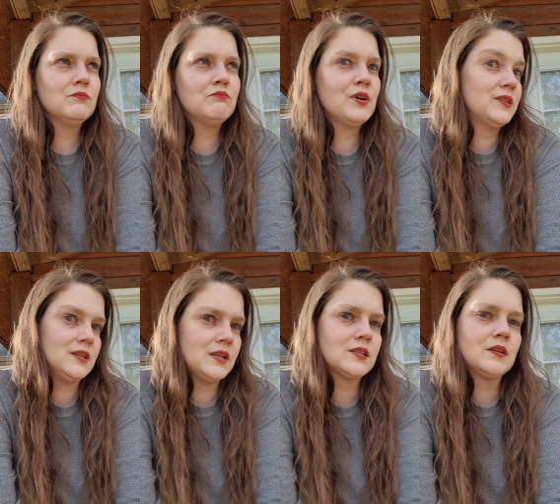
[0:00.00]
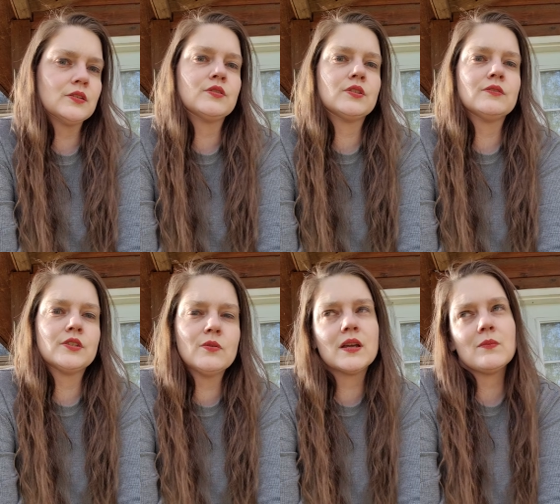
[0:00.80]
but then he's also still
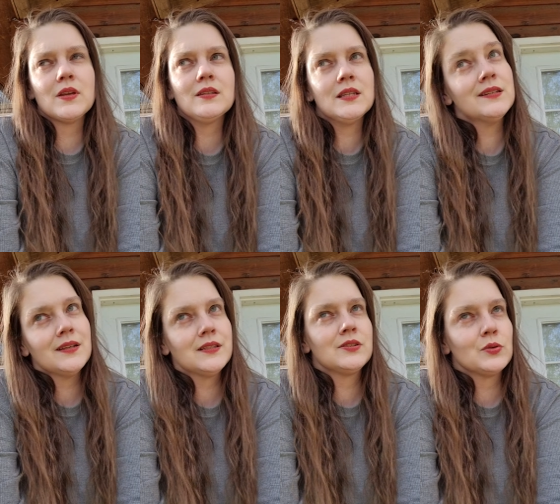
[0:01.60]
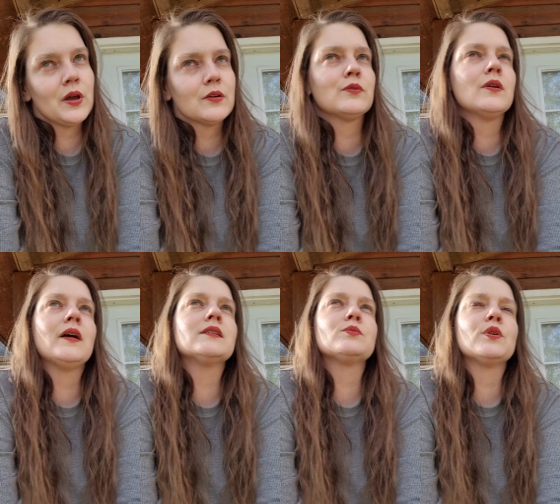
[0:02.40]
doing it because he does still kind of
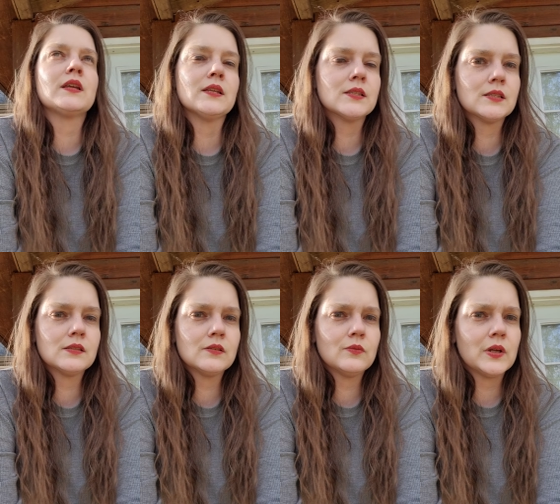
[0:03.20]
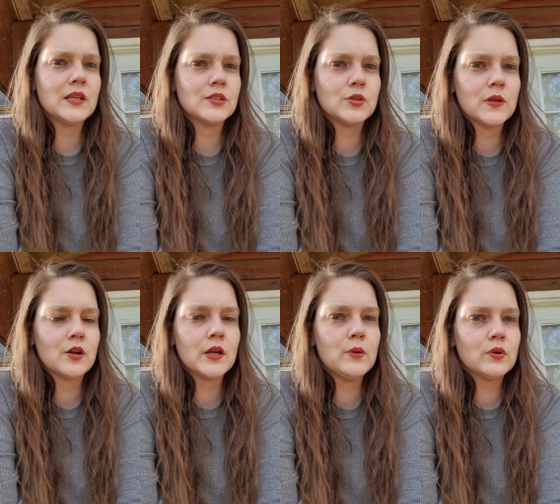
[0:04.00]
realize what he's what he's
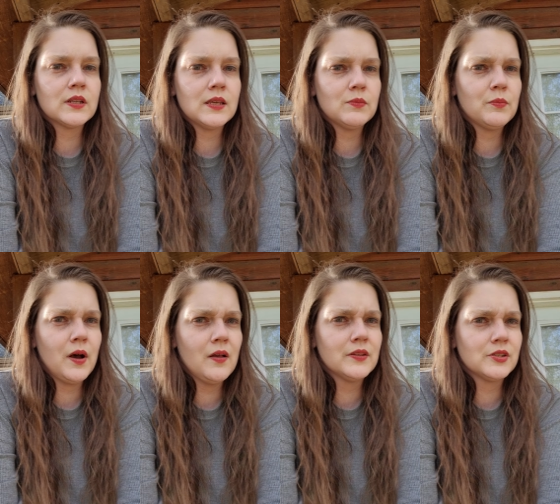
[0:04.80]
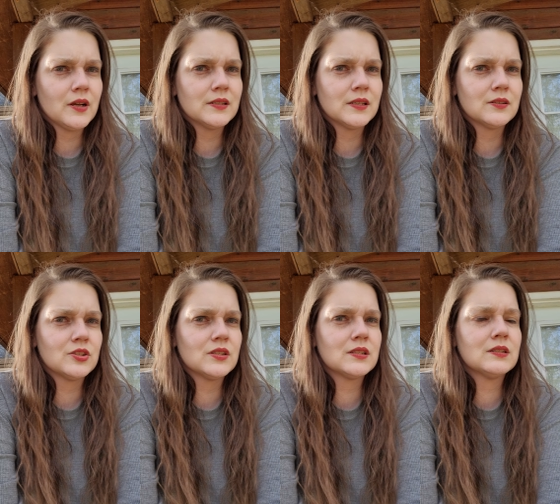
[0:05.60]
doing or he wouldn't keep apologizing
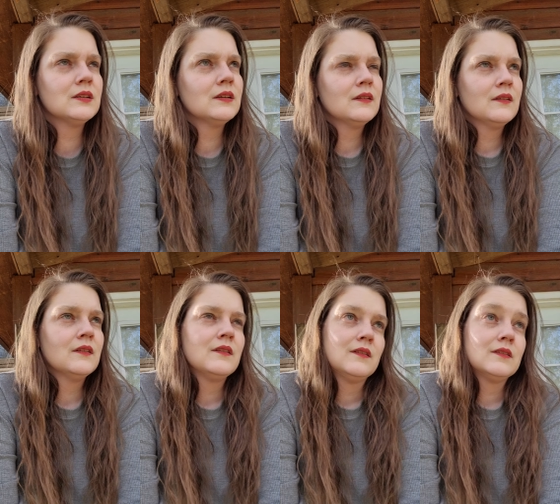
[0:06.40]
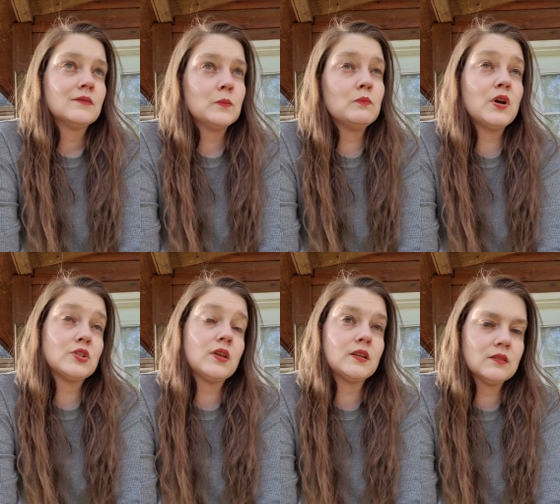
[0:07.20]
just
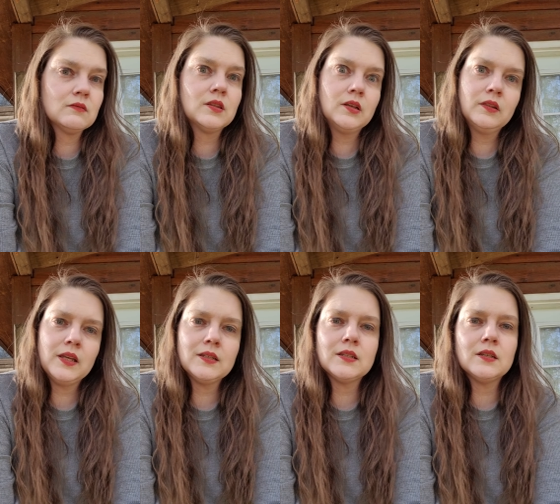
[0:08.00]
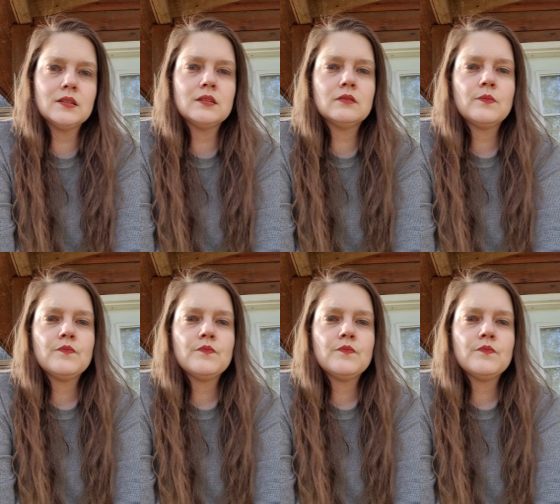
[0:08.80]
much like the elite did